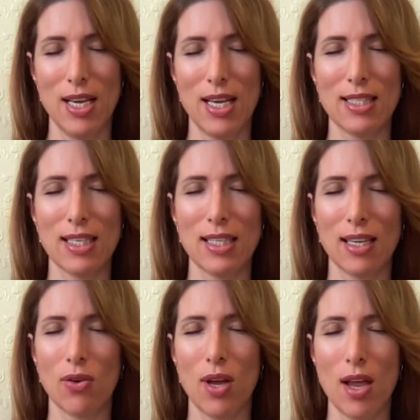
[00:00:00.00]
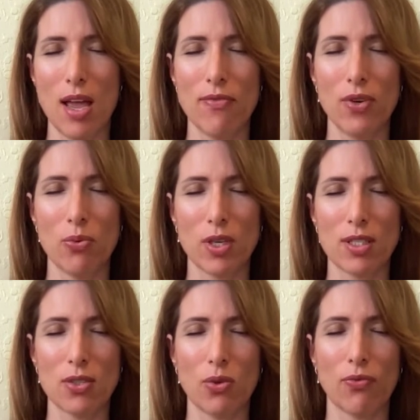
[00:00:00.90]
and sending every one
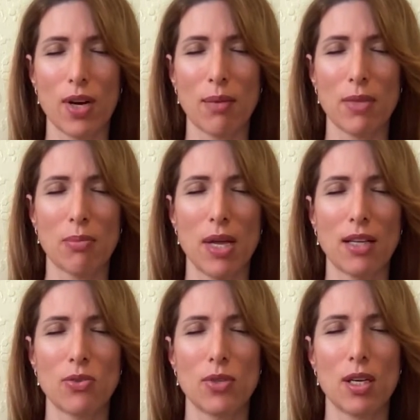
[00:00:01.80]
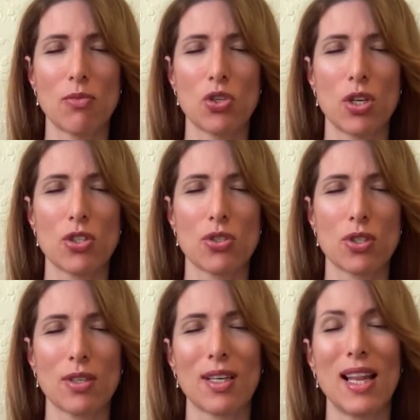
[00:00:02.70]
soul fragment back to them, charged,
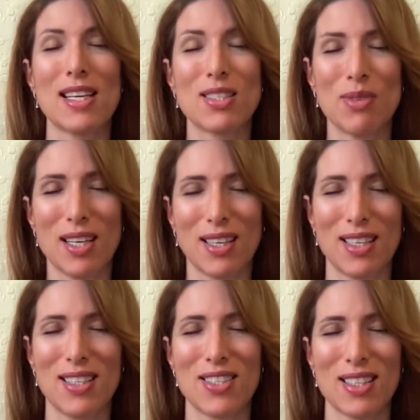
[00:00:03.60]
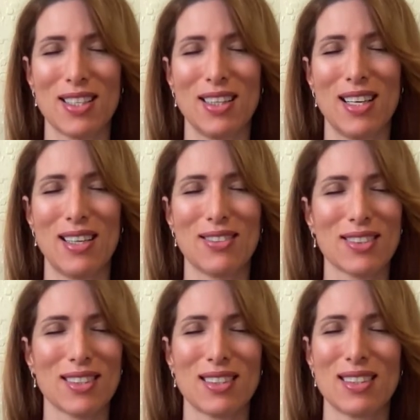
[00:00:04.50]
cleansed with unconditional
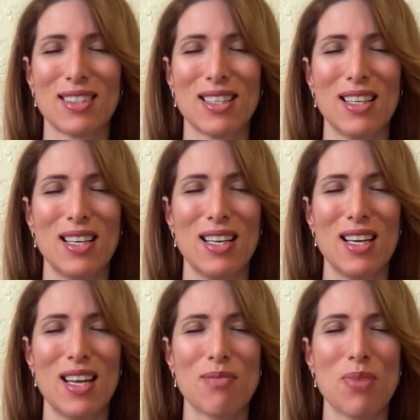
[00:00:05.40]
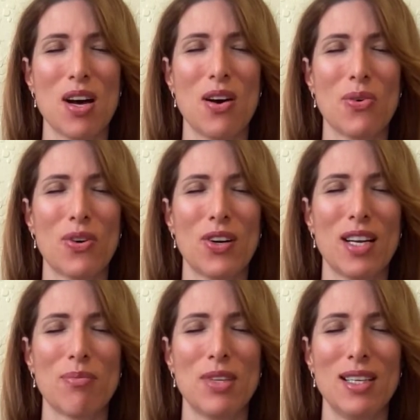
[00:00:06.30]
love, and power
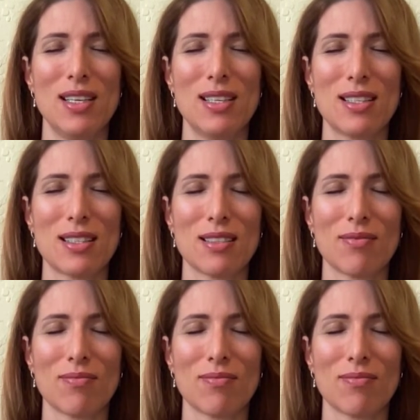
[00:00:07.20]
and peace.